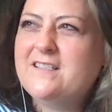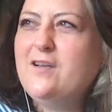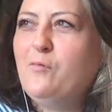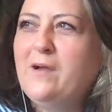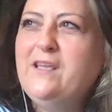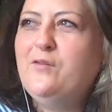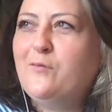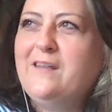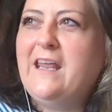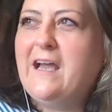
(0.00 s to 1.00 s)
no way you
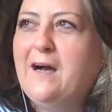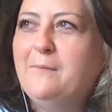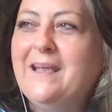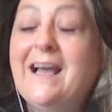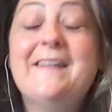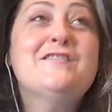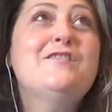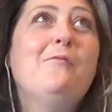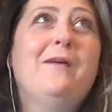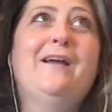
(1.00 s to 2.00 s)
were in the army. And there's
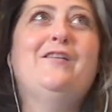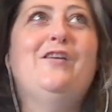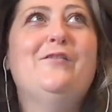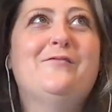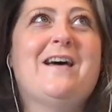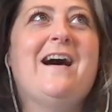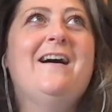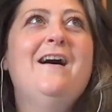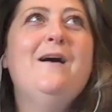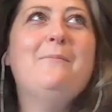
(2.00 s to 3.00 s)
no way I knew that.
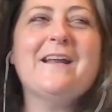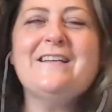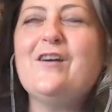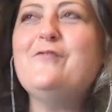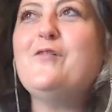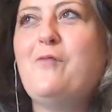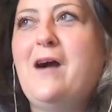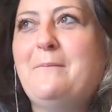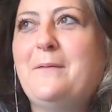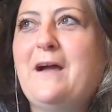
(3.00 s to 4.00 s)
But I don't know
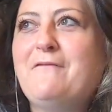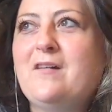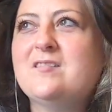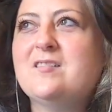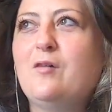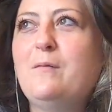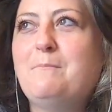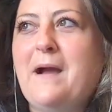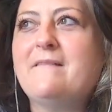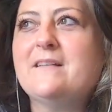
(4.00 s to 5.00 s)
why, but I found it so
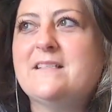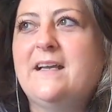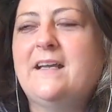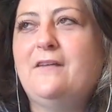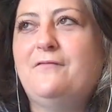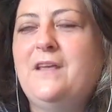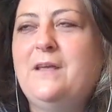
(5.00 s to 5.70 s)
embarrassing if he